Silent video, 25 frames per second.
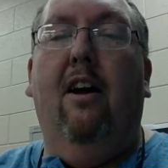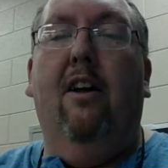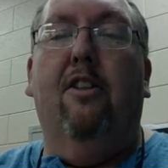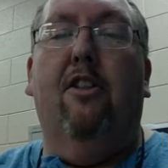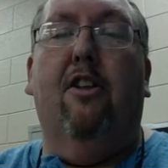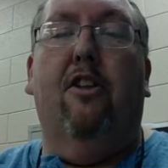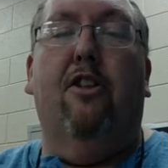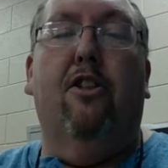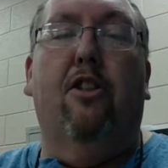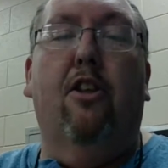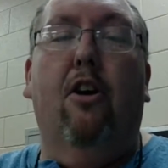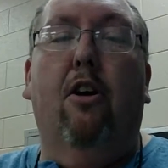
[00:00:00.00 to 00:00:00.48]

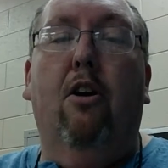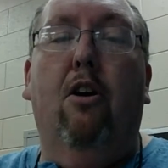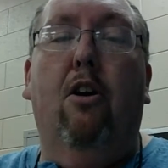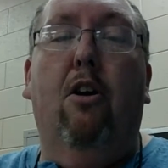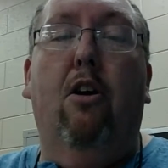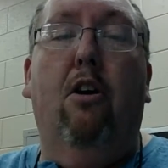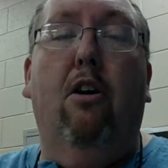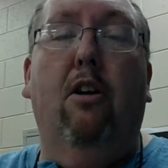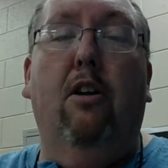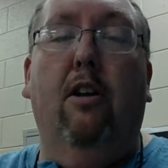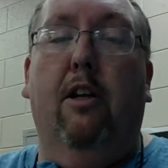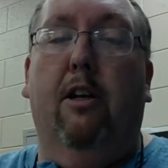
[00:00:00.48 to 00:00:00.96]
The
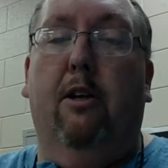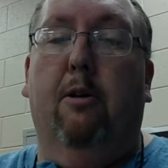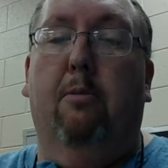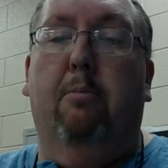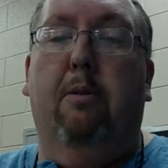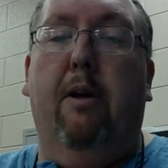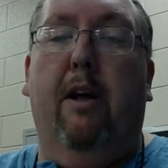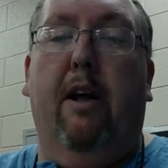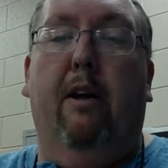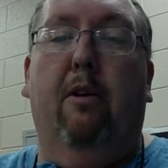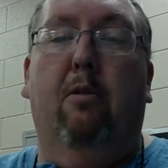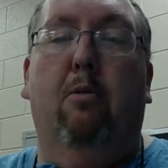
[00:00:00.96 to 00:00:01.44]
third little
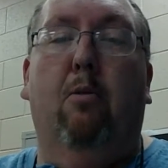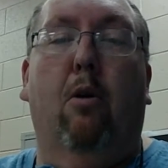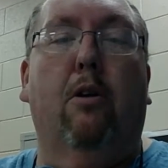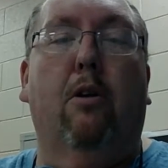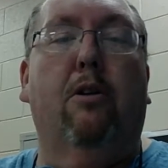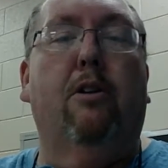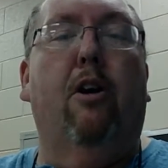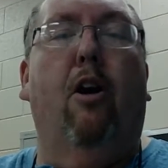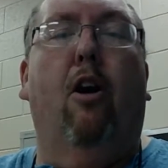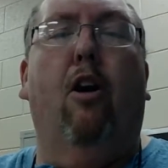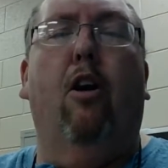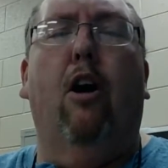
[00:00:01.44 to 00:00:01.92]
pig
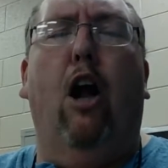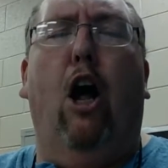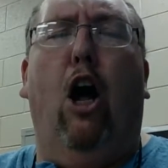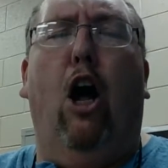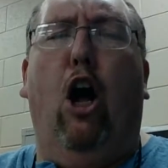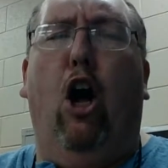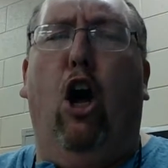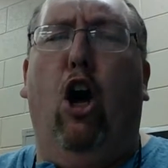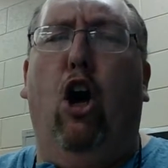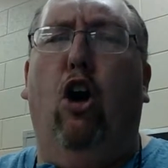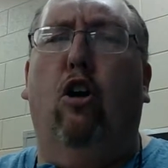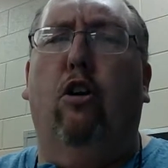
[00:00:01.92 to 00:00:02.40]
worked hard
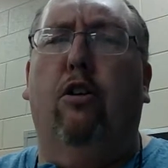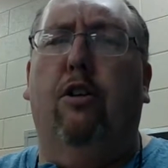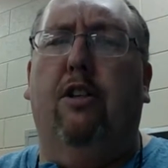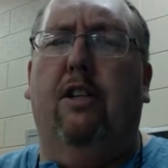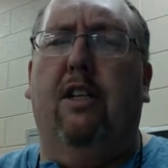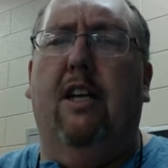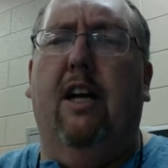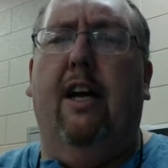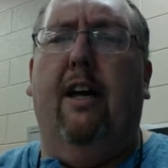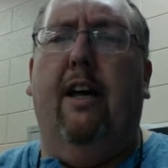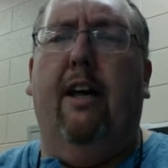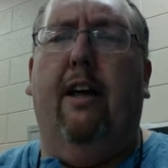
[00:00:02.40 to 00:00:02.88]
all
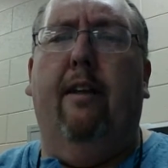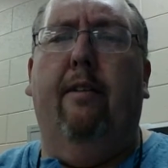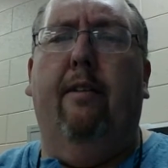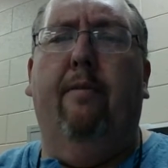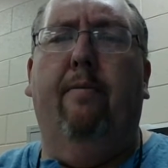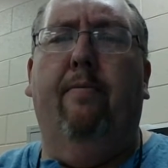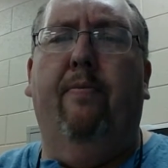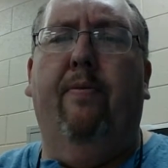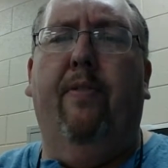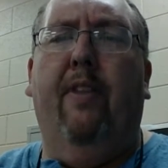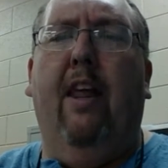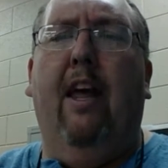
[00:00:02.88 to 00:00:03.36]
day
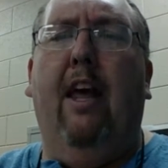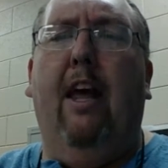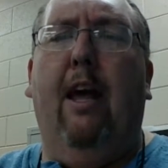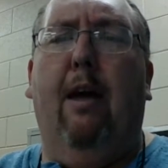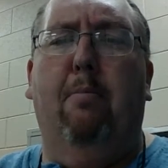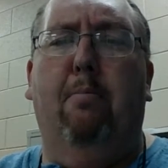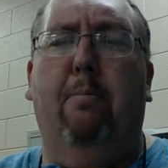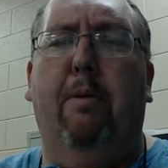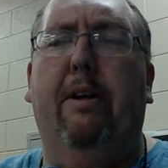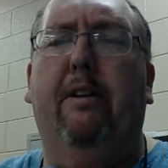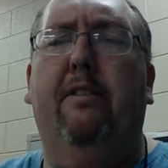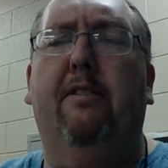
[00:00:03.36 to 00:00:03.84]

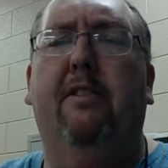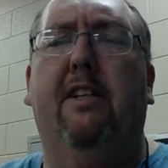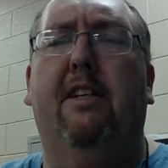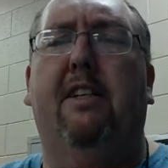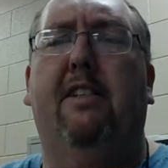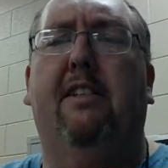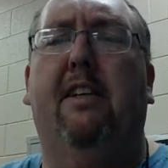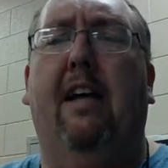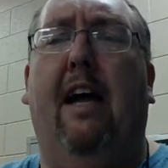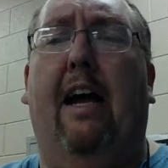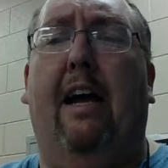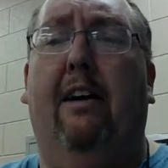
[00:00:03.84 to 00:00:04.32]
and built
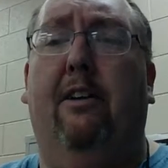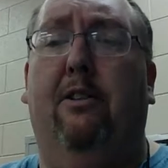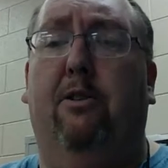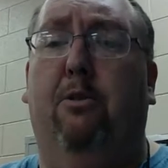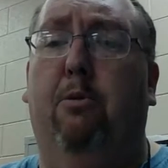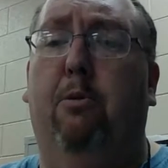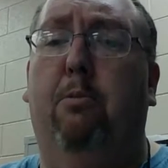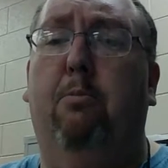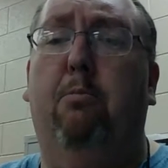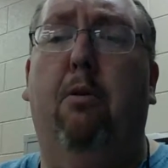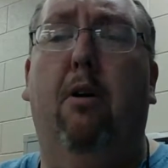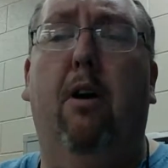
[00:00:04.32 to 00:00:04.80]
his
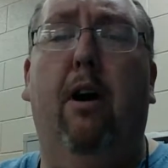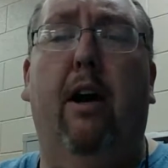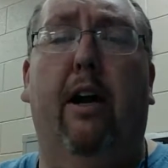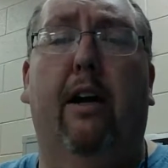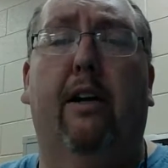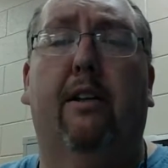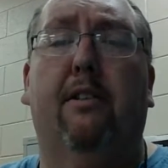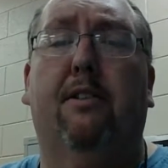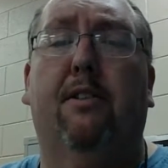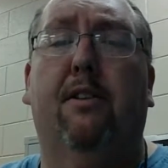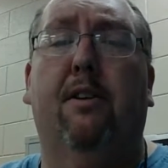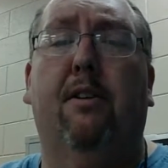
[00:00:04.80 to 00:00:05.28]
house with
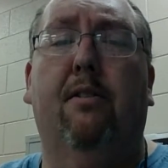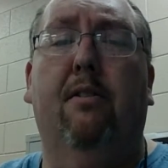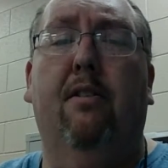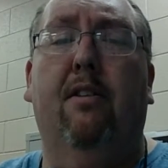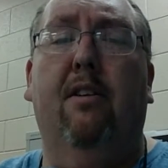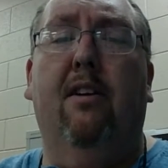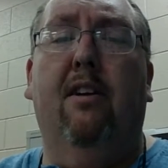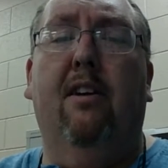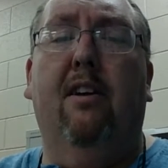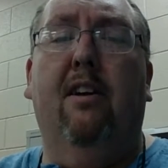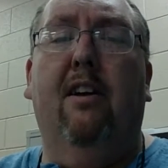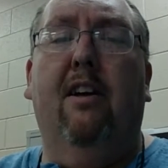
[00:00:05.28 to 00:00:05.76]
bricks.
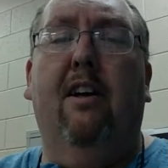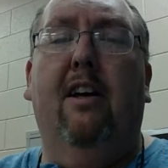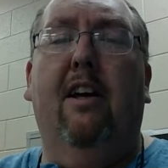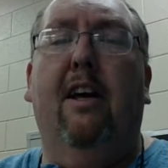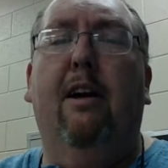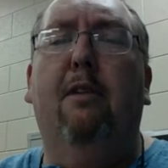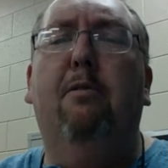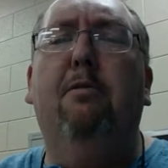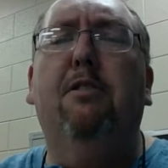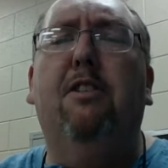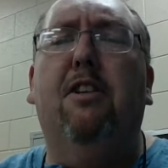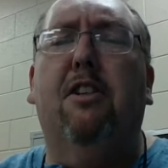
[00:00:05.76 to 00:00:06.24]

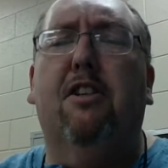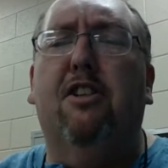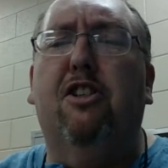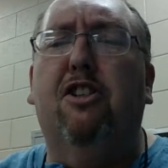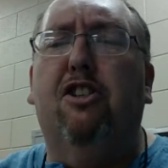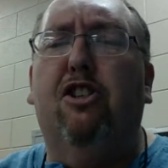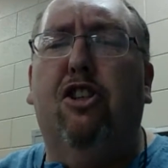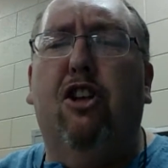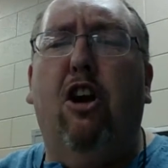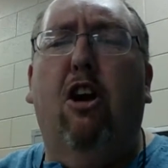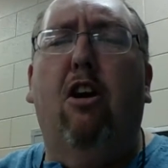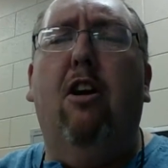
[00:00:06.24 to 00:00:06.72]
It was a
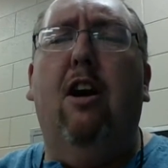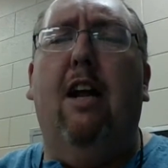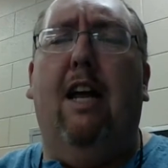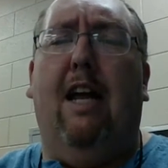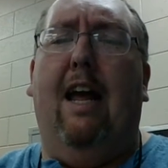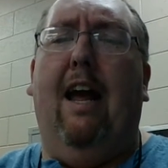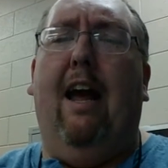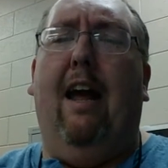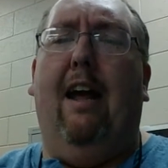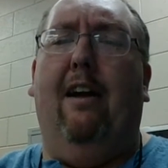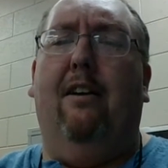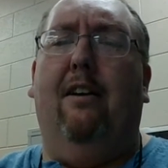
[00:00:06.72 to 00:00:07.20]
sturdy
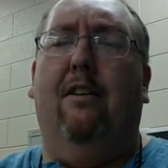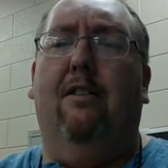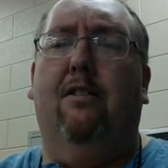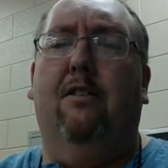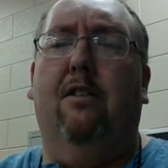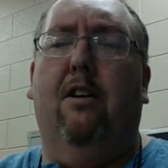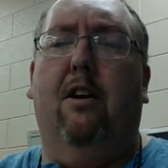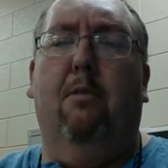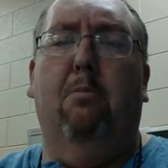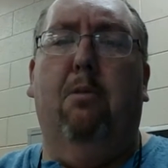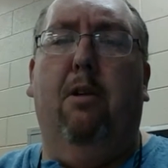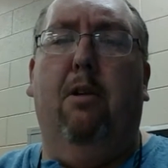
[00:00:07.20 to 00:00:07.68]

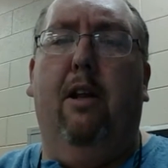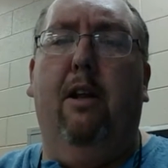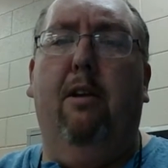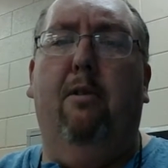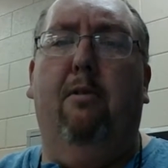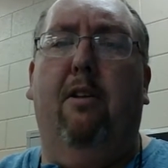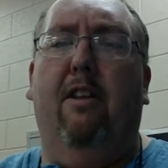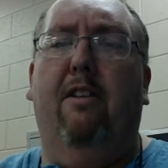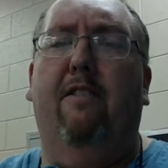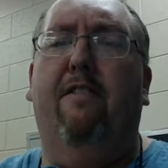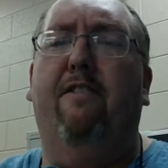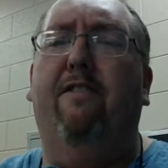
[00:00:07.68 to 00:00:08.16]
house, complete
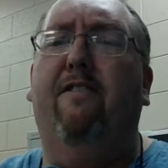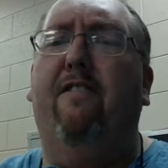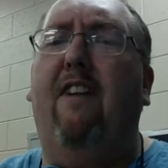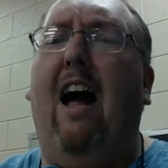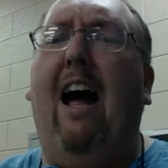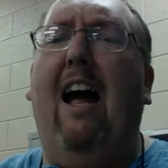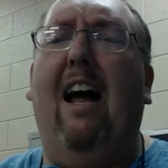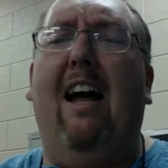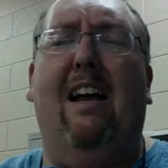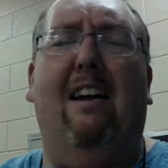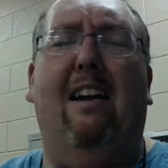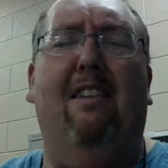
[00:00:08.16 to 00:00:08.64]
with a
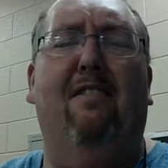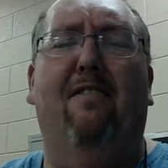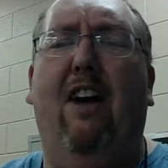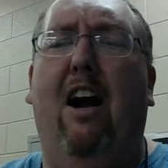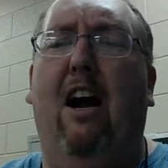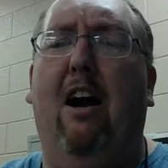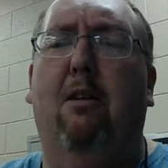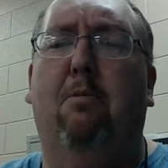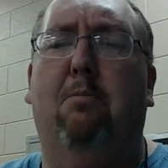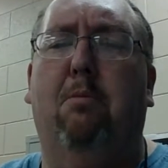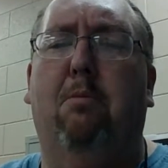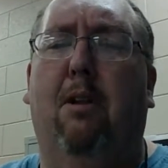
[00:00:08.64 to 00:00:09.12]
fine
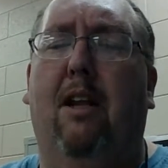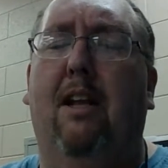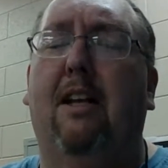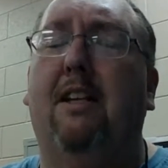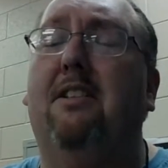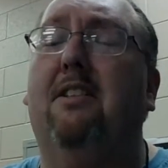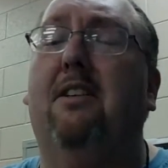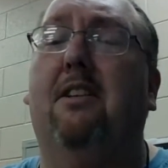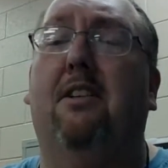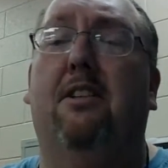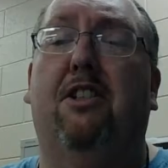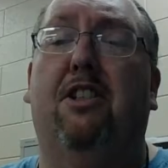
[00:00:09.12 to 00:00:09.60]

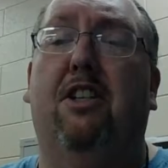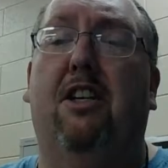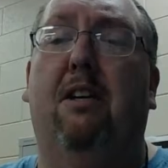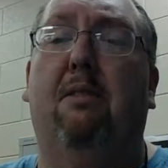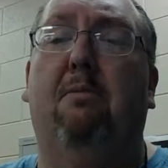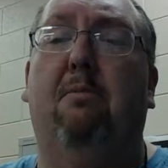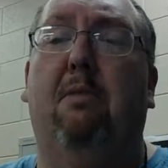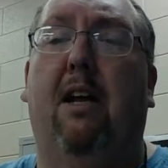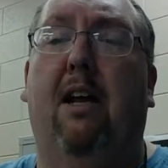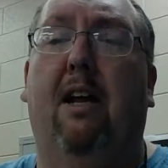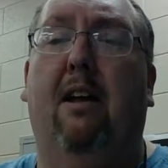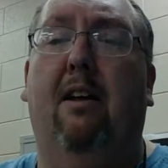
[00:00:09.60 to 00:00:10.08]
fireplace and
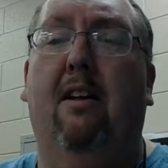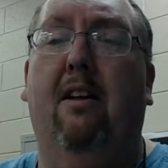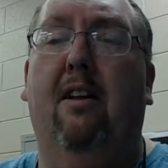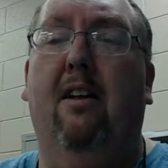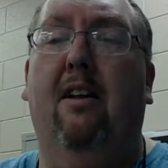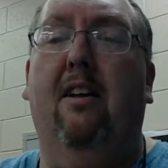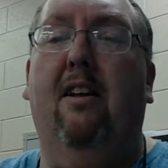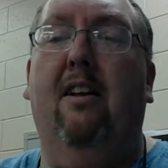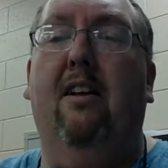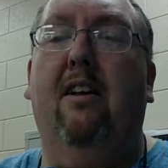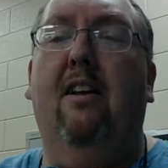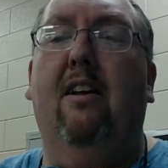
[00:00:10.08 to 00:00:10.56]
chimney.
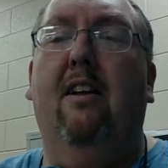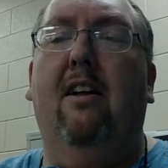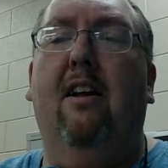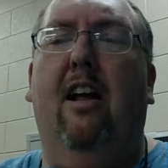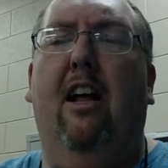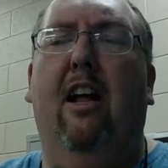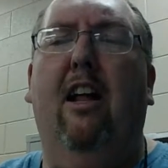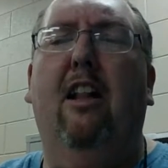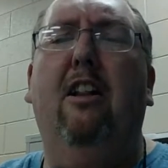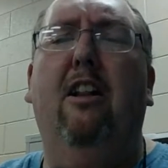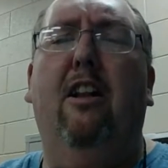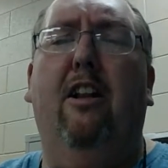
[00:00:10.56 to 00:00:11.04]

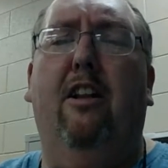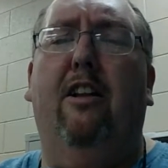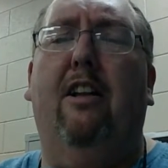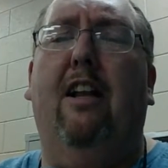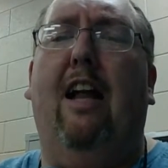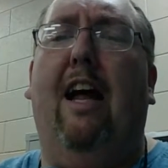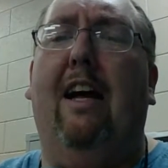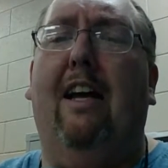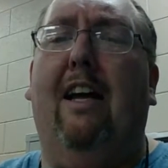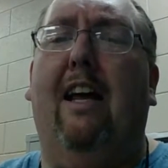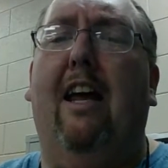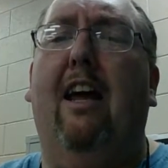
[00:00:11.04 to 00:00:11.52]
It looked
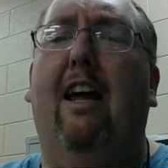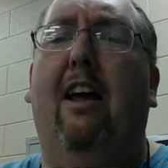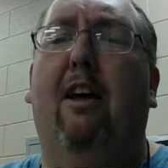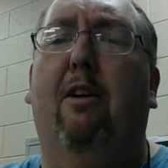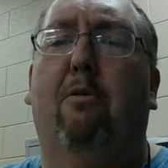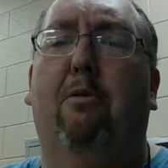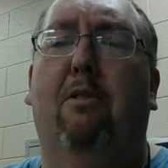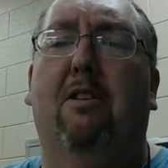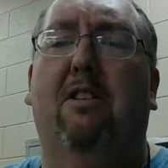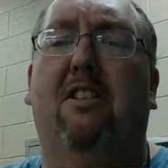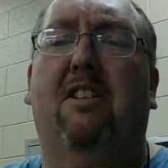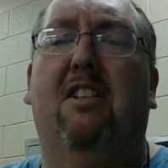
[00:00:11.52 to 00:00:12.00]
like it
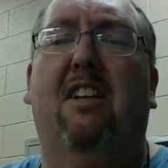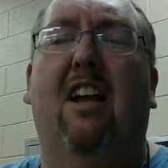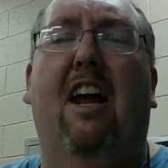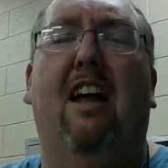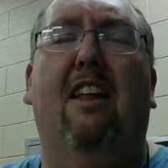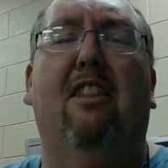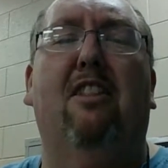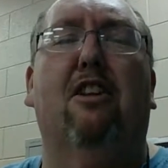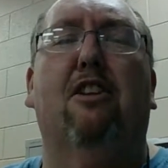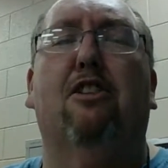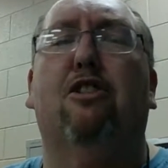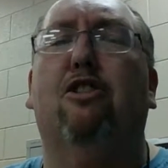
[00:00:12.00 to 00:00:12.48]
could
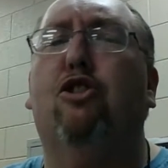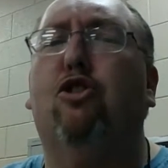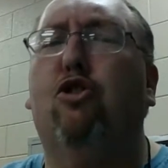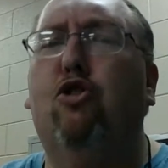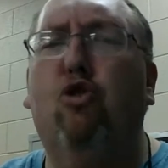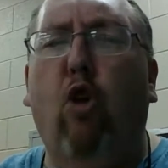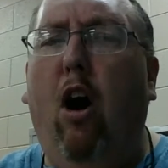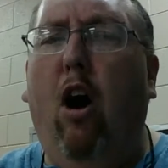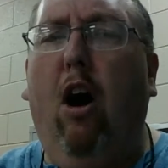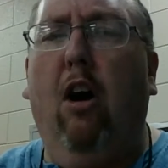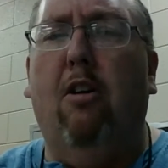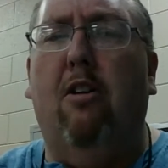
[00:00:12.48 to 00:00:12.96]
withstand the
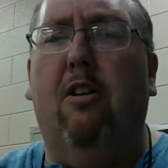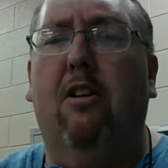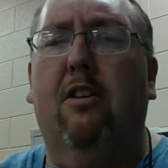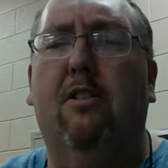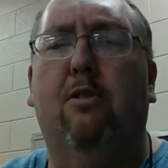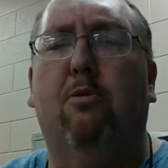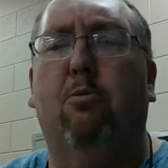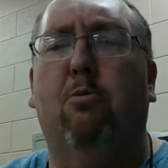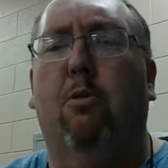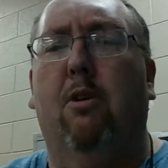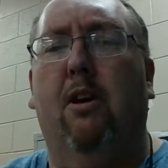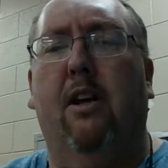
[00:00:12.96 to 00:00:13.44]

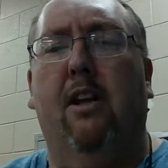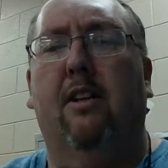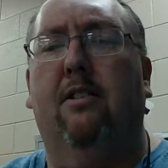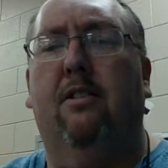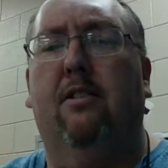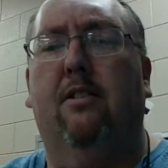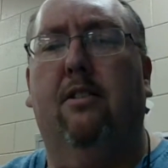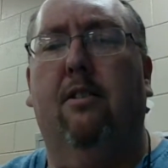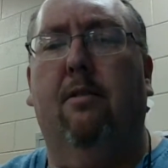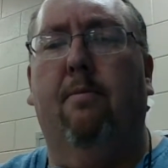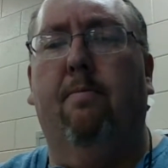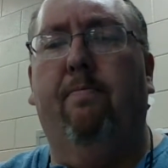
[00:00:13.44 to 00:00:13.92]
strongest
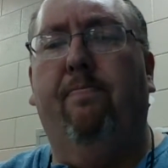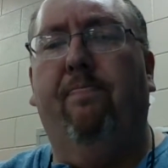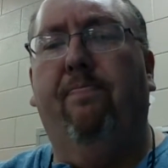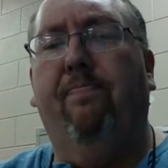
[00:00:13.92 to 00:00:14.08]
winds.